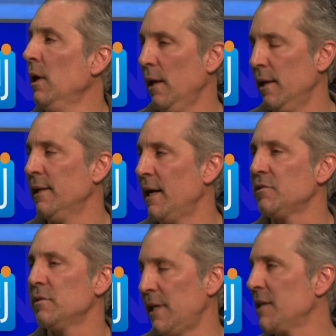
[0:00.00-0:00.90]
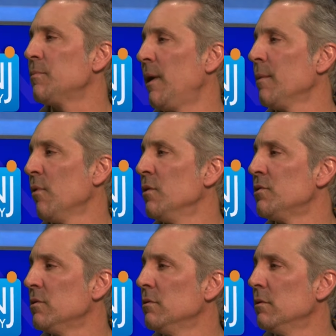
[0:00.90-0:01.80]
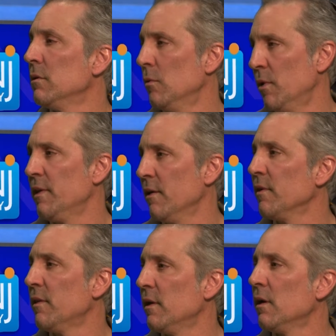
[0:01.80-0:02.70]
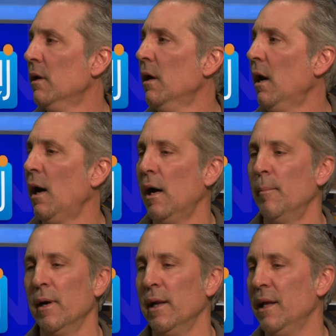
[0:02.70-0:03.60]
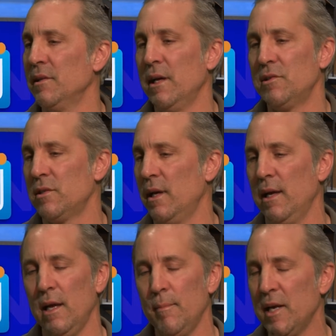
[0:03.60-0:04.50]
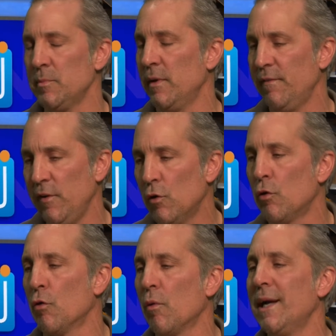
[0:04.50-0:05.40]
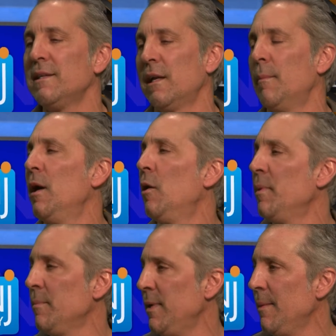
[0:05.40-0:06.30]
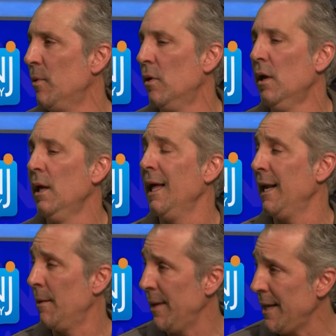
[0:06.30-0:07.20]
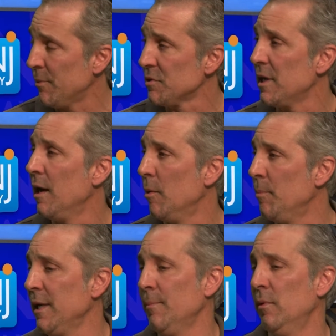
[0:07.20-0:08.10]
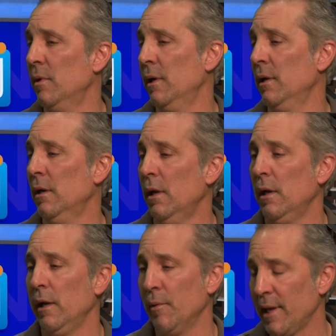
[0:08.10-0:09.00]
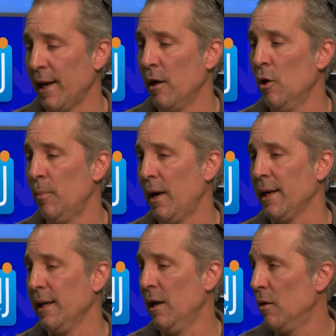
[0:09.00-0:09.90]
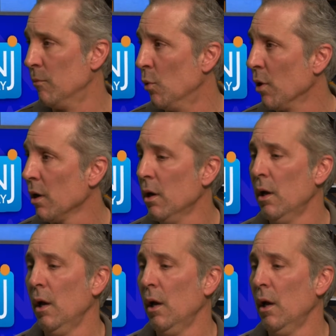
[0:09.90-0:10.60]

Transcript: And that's my approach with everything. But it makes me feel great that I'm helping people and I'm able to help people. And, again, I hope I could help more.